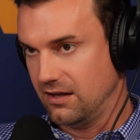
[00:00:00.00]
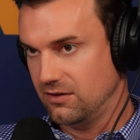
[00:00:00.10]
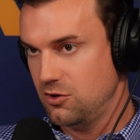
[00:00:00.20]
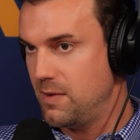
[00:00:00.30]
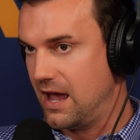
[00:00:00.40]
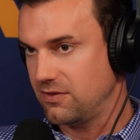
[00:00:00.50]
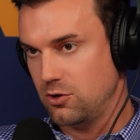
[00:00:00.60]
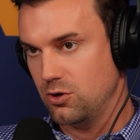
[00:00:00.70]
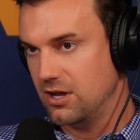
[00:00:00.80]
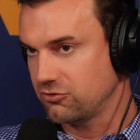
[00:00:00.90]
You may have to do
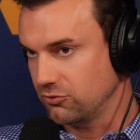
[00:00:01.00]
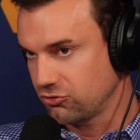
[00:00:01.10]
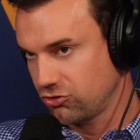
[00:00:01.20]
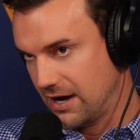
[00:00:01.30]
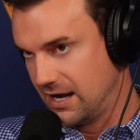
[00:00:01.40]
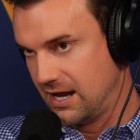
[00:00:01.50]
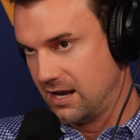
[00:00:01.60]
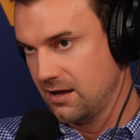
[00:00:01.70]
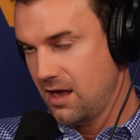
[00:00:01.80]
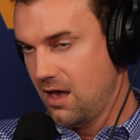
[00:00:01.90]
additional
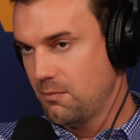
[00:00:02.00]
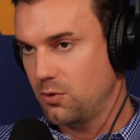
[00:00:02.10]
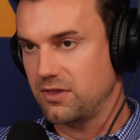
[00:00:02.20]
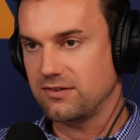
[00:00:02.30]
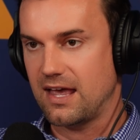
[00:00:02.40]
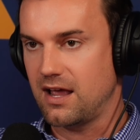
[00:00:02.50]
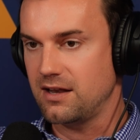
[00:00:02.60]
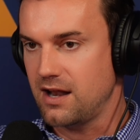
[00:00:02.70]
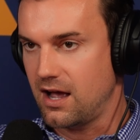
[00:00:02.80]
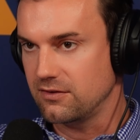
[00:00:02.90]
training, but with the
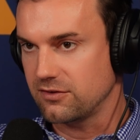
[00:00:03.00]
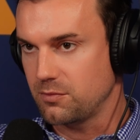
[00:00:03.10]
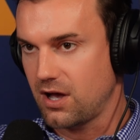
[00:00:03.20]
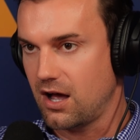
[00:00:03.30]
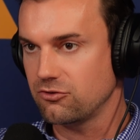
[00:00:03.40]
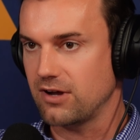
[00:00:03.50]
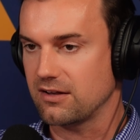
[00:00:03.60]
1099 subcontracted